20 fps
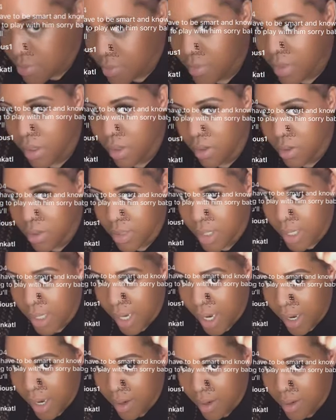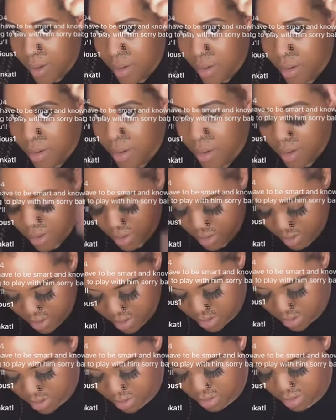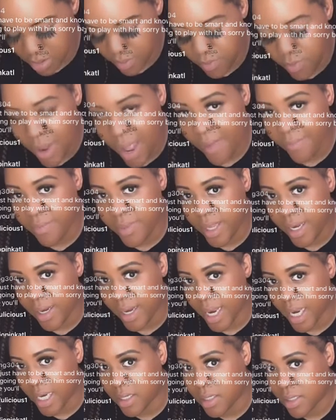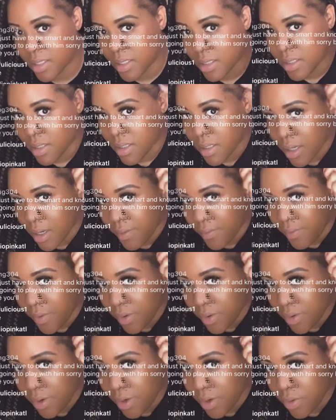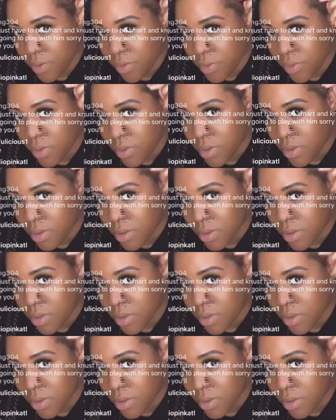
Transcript: You see that? So if you have thin edges, this is good for you to use.